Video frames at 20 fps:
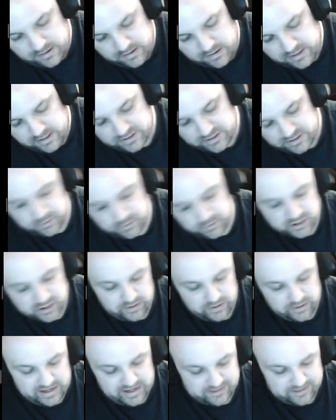So we'll go
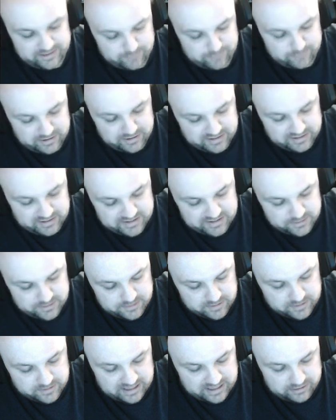ahead and run this through a
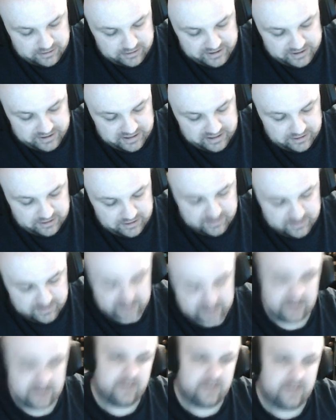calculator
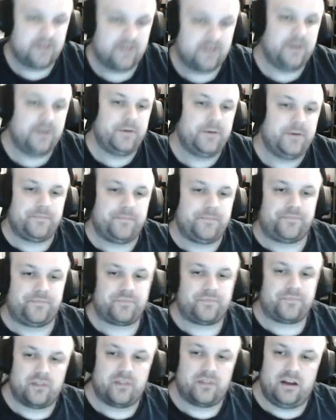again,
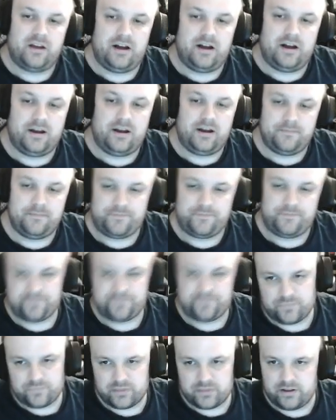or
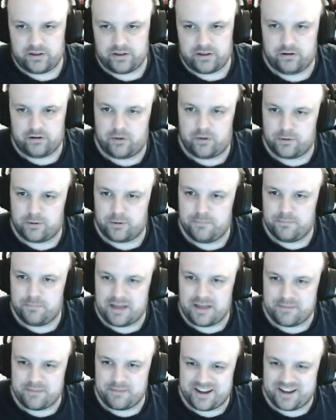
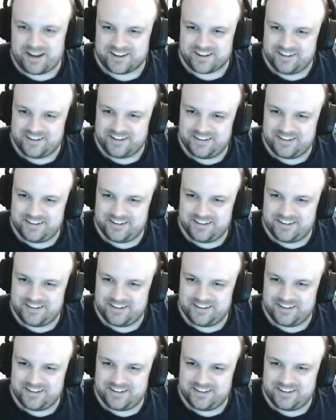Mathematica.